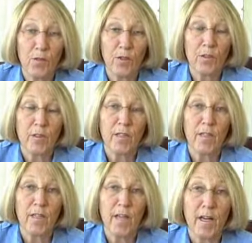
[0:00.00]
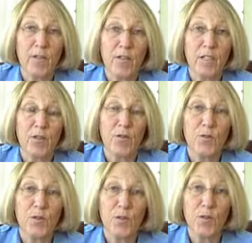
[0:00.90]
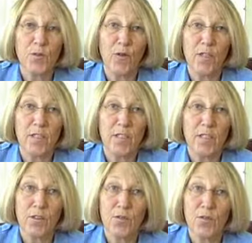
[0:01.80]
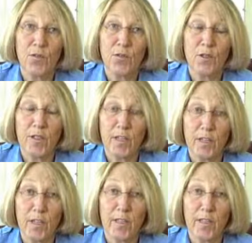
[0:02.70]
and then I have a son who's 31 and a son who's 29.